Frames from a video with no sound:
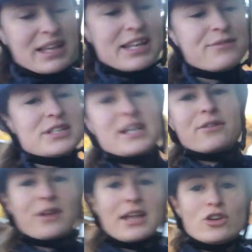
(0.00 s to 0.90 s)
give
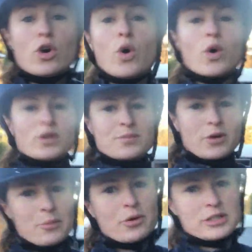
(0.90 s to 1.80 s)
yourself and your horse,
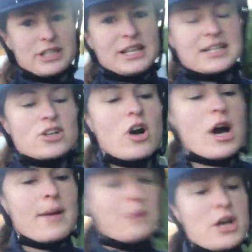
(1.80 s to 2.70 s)
more importantly, that
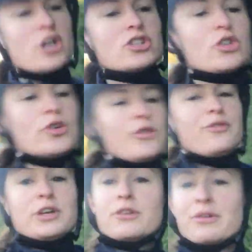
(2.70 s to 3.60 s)
time to
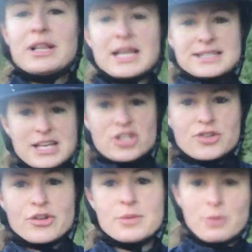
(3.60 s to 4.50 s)
feel the relaxation
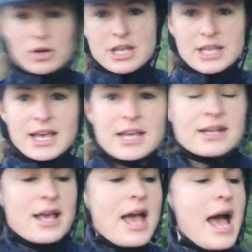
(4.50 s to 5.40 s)
through your body again.
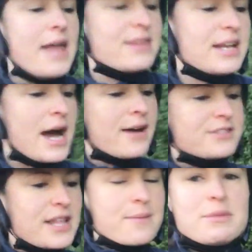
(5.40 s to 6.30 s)
And then
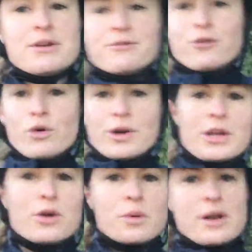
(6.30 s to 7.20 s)
after that
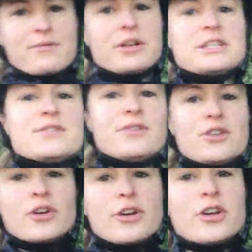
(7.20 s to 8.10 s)
1:40 or whatever it is for
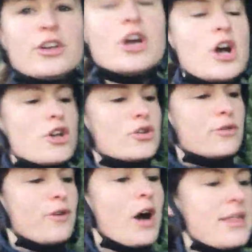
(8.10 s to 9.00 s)
you, you'll
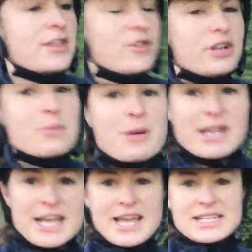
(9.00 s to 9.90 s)
find that you're in a
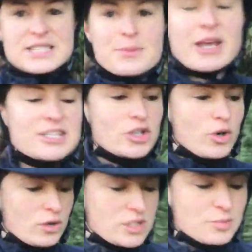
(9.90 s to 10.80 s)
better headspace. Your
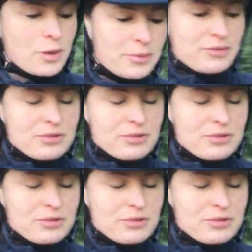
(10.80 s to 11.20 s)
horse is probably